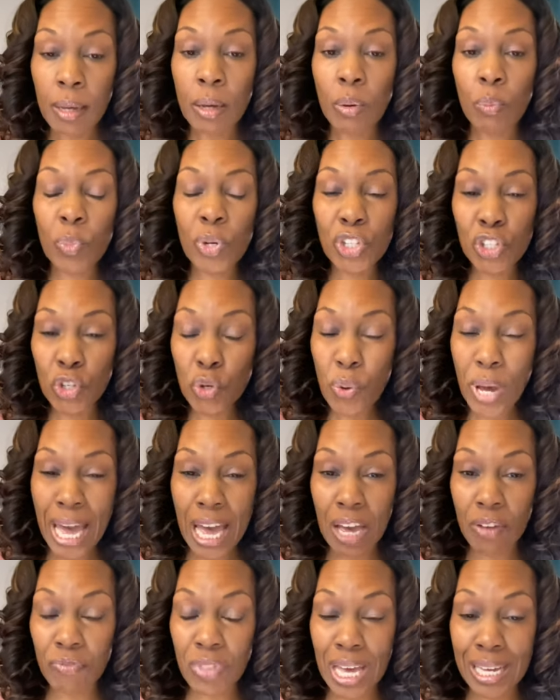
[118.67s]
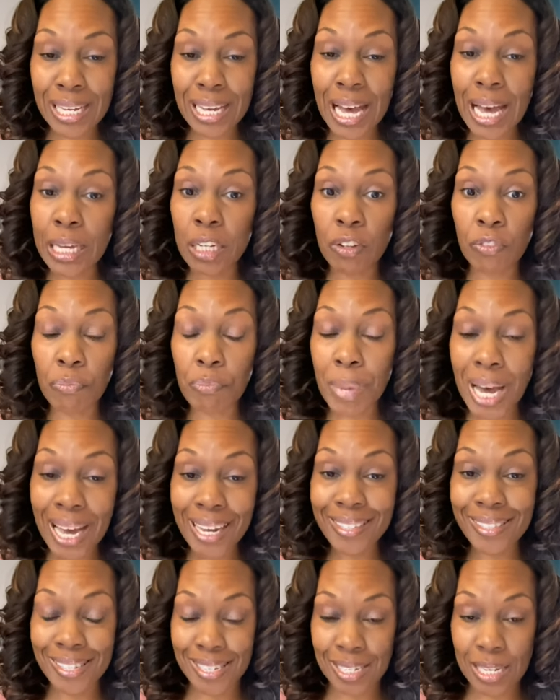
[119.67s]
When you have that kind of
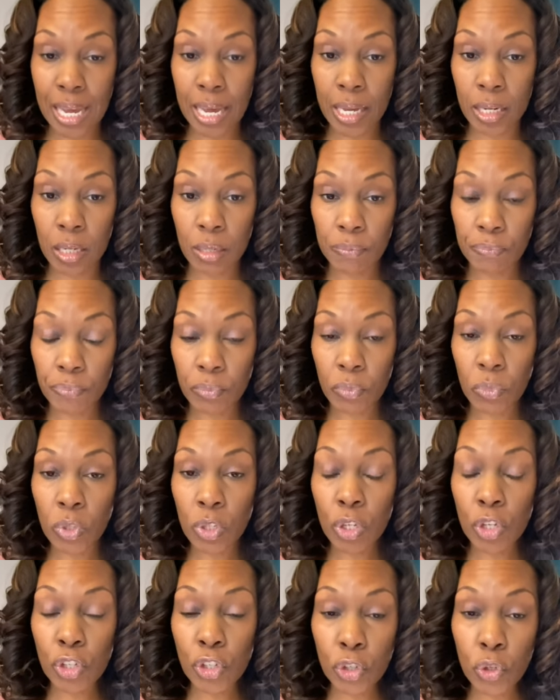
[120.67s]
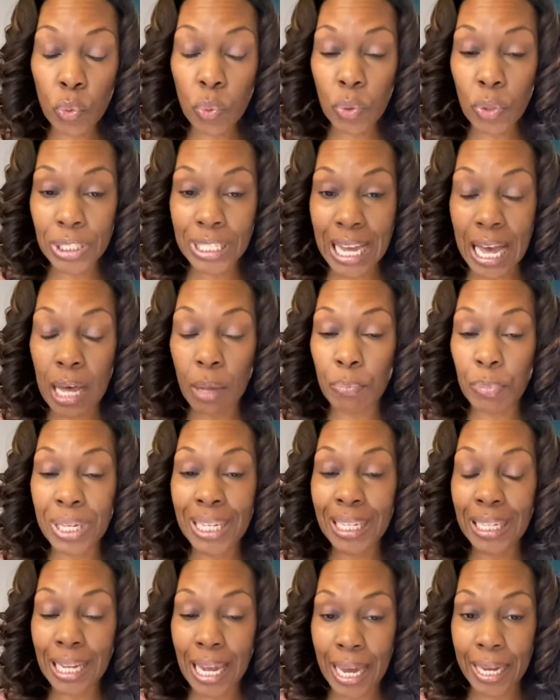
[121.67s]
mindset, you will not
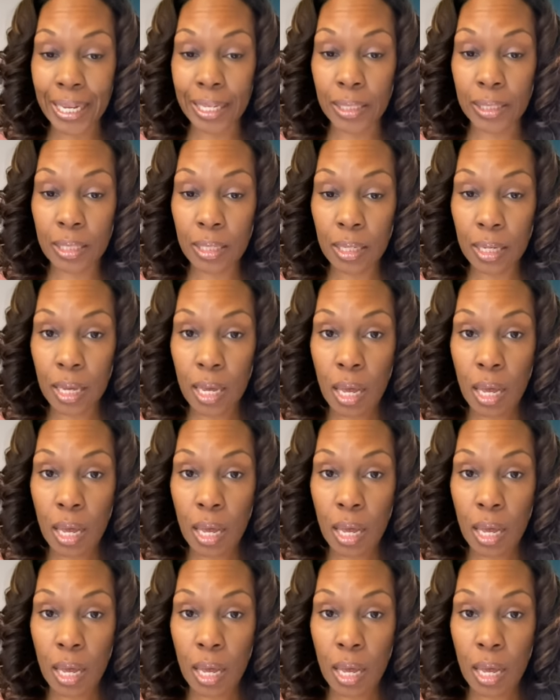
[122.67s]
be liked.